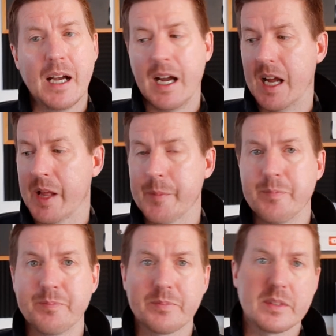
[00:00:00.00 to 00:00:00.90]

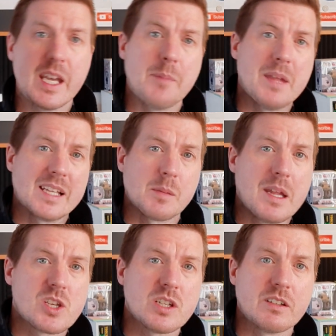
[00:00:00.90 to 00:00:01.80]
Yeah, as I
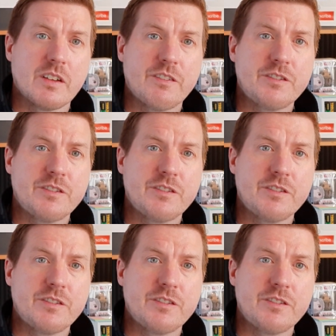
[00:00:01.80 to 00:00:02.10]
mentioned,